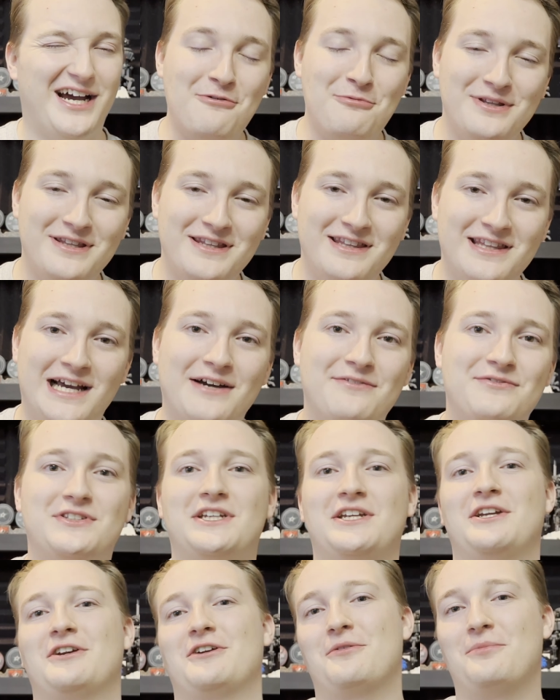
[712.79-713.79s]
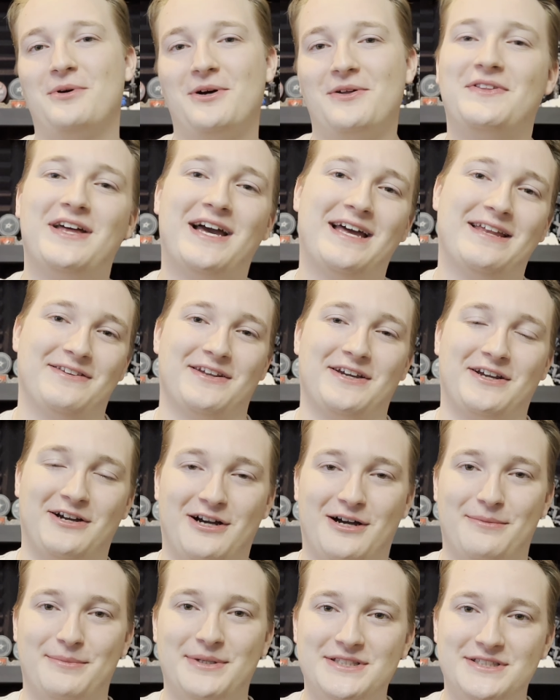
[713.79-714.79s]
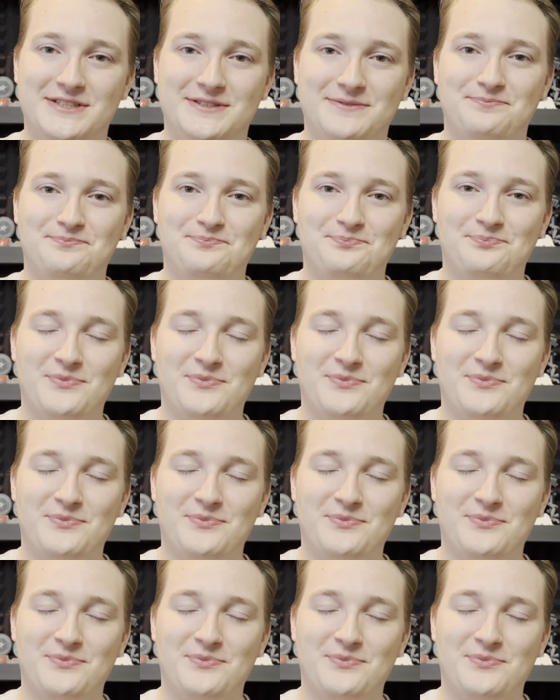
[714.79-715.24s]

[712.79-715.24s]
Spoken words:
I would love to hear about that in the comments.